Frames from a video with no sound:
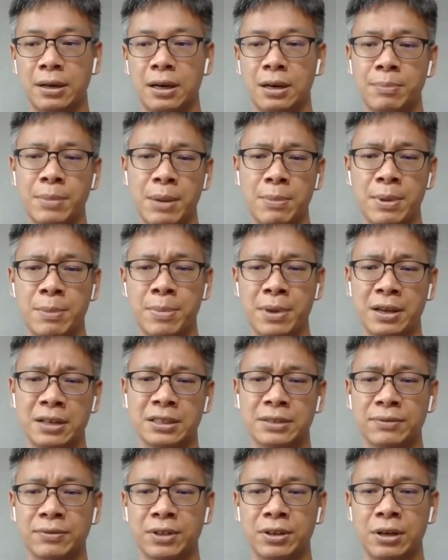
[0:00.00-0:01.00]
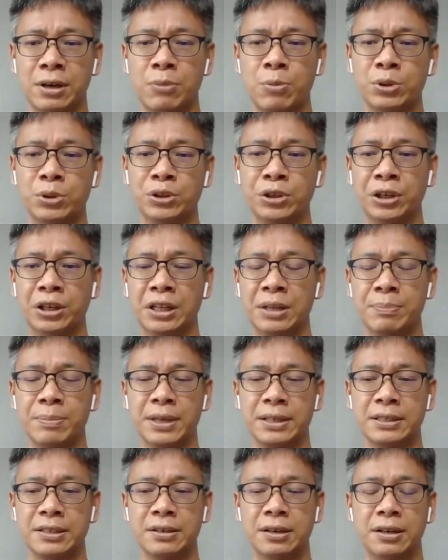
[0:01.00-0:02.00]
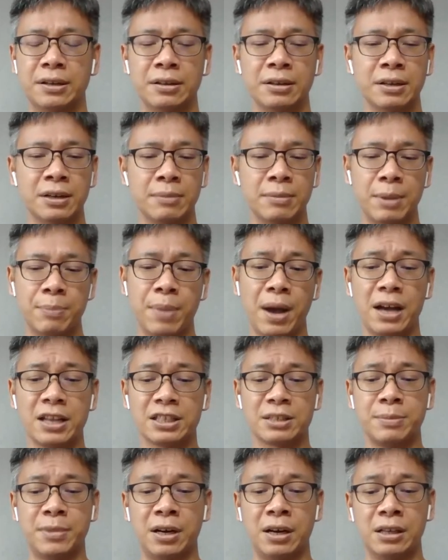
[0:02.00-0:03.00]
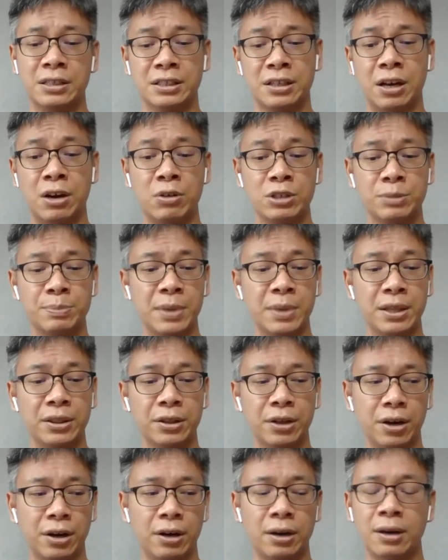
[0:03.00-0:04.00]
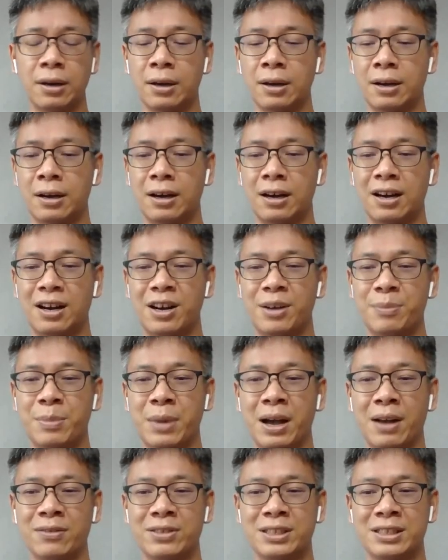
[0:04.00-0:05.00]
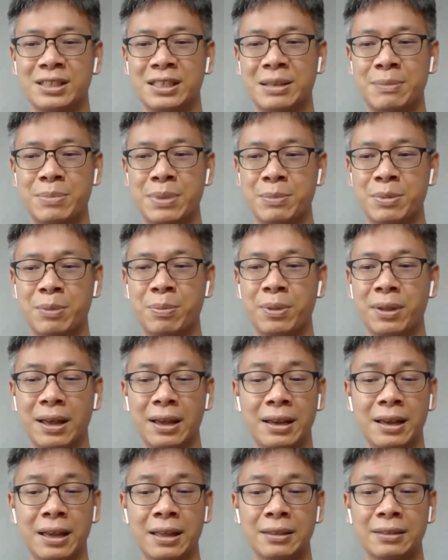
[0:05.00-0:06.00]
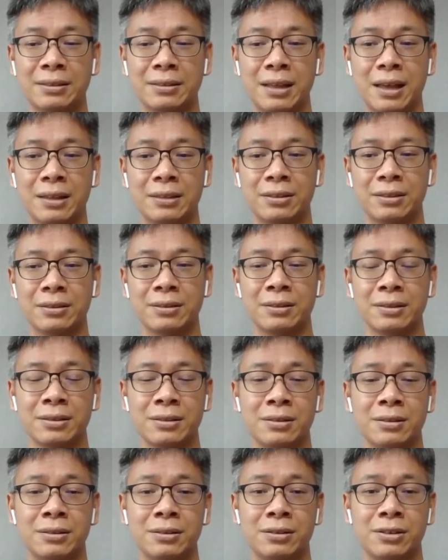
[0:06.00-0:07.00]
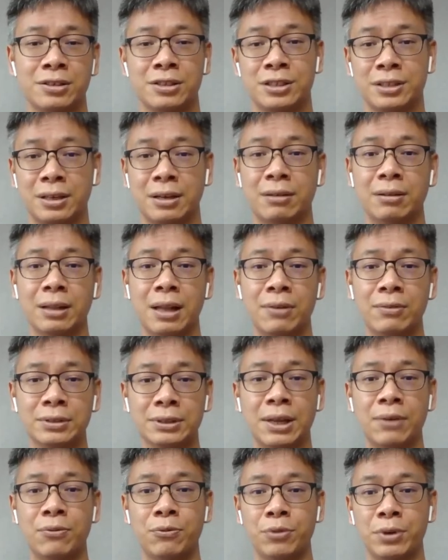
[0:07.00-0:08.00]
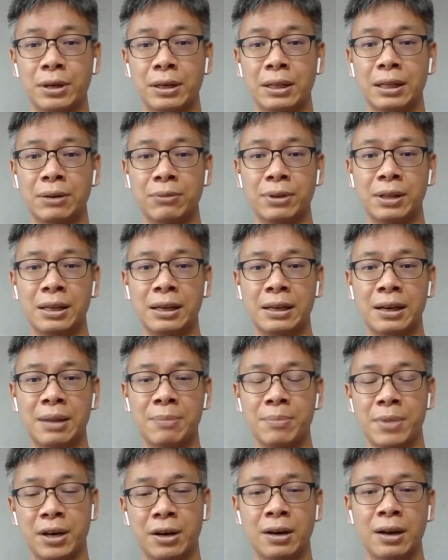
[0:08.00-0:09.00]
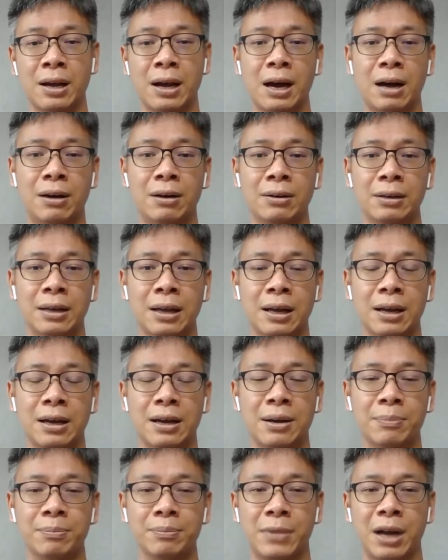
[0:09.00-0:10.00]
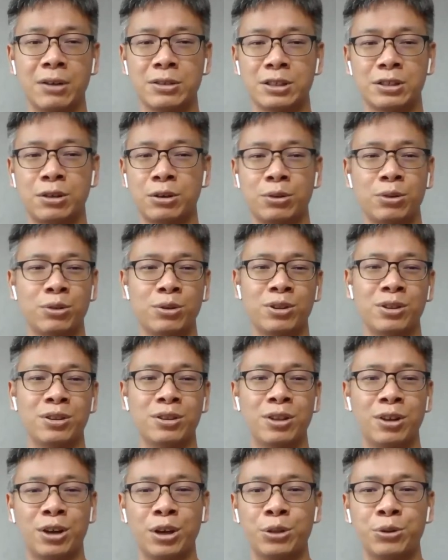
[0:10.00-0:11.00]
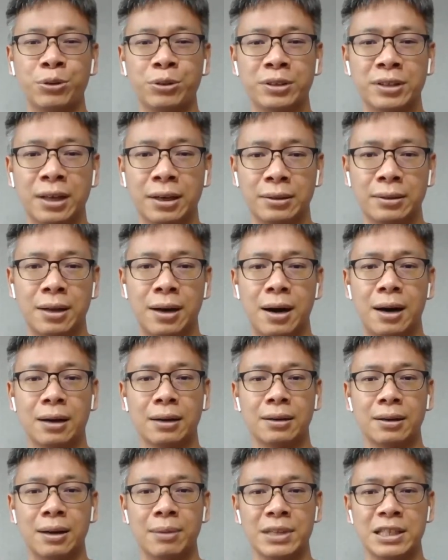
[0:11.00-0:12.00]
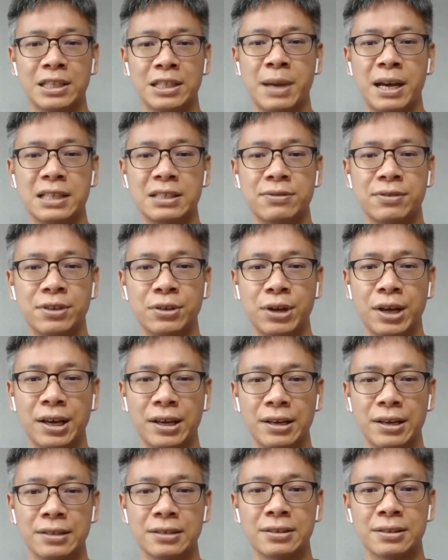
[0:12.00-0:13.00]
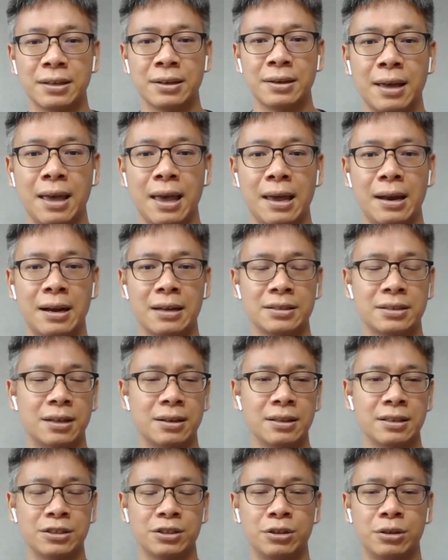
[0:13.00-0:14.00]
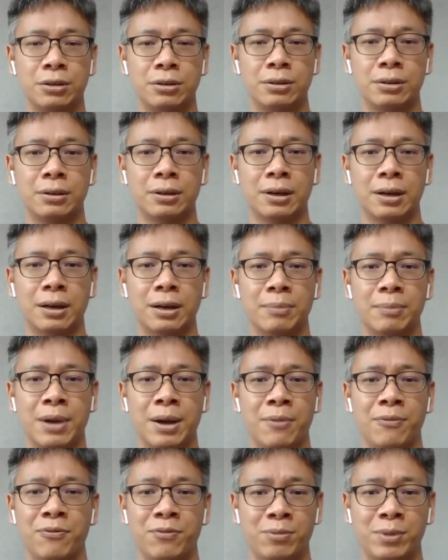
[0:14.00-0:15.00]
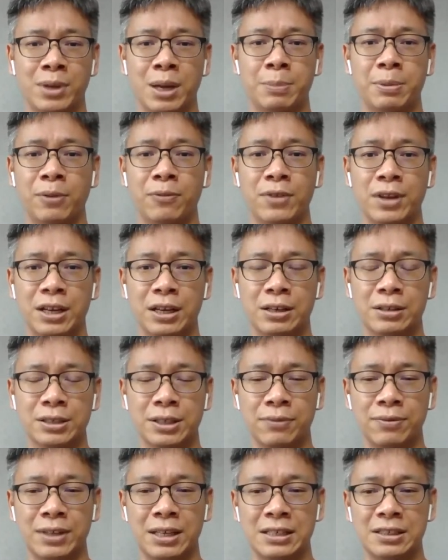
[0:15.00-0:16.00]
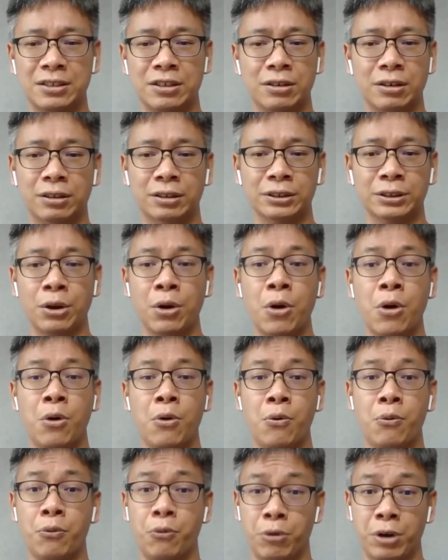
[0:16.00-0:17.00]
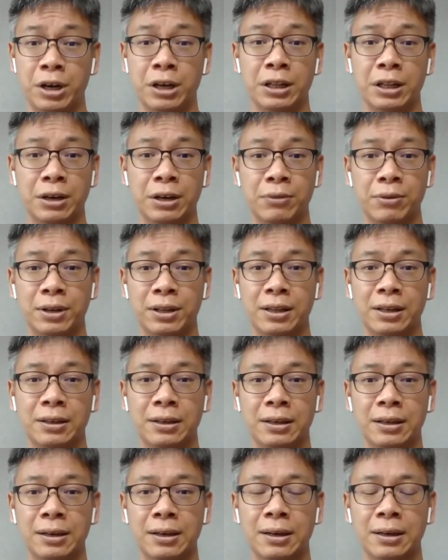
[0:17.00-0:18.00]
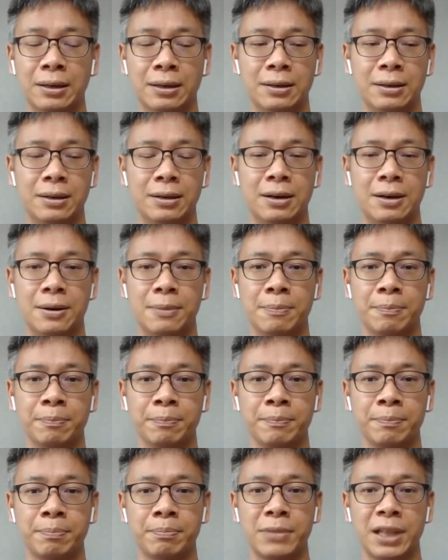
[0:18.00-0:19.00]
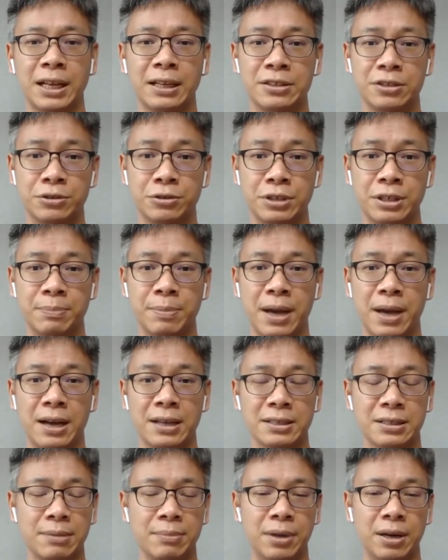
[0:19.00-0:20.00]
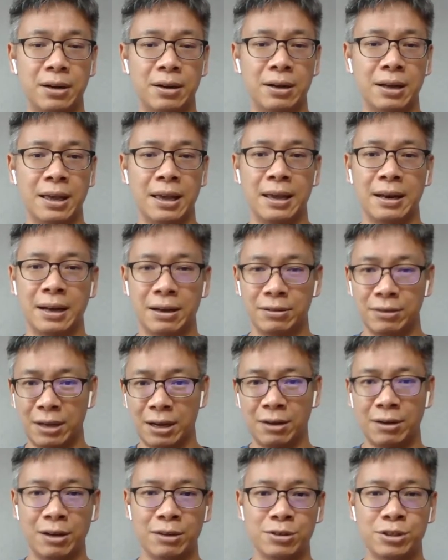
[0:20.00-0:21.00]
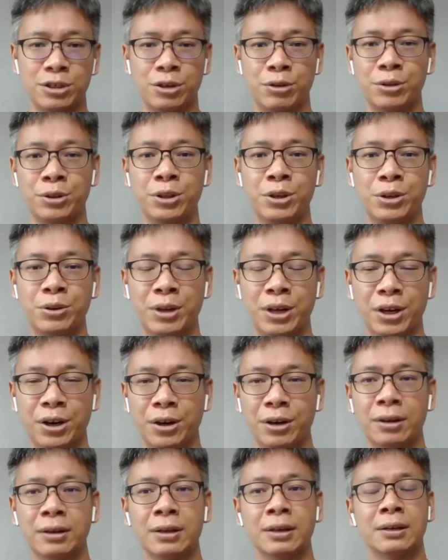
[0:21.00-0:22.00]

maybe because of the Winter Olympics and all. But basketball has always been there. I've seen people play, and the skill levels have really, really gotten better. I was just looking through TikTok these past few days, and I saw this a couple videos of these girls really, really good playing street basketball, and I'll show it to you here.